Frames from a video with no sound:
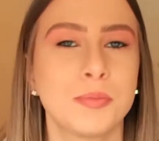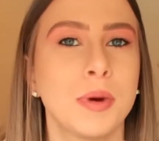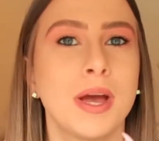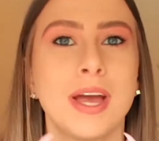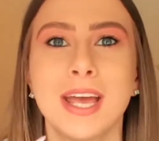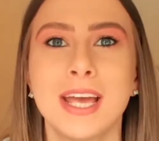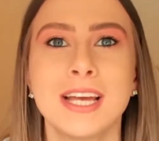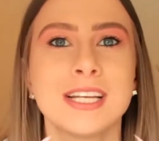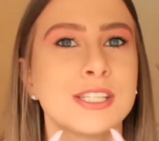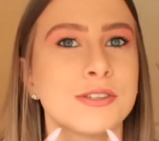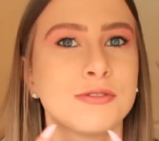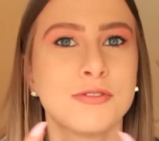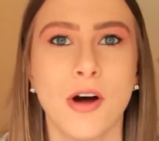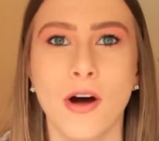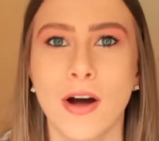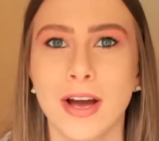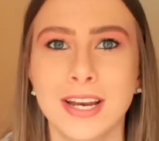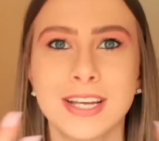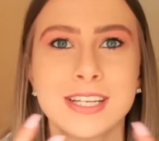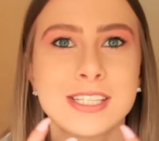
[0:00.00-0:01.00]
but it's
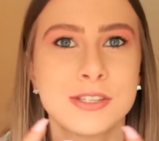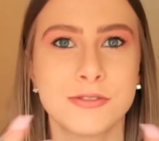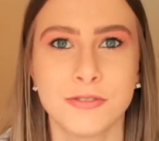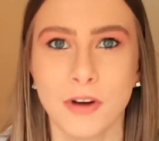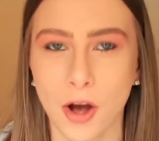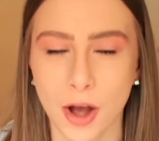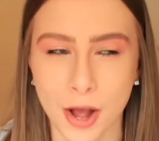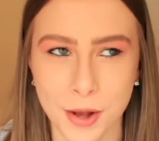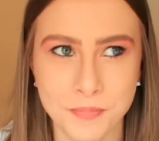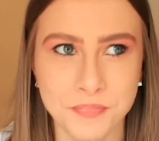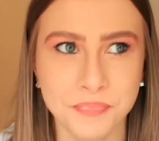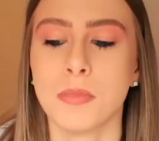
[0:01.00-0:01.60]
fine, it's fine.